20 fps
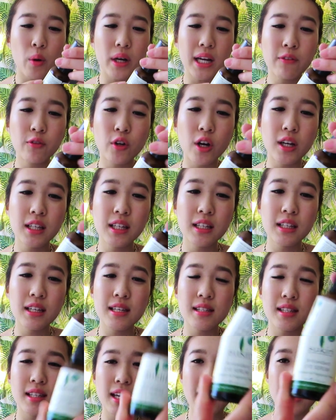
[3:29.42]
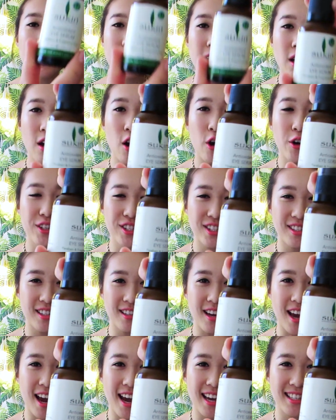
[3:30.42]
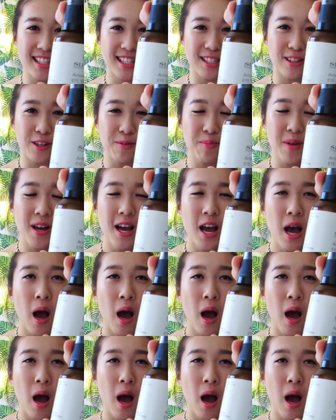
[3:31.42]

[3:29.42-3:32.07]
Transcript: What I've got here is the antioxidant eye serum.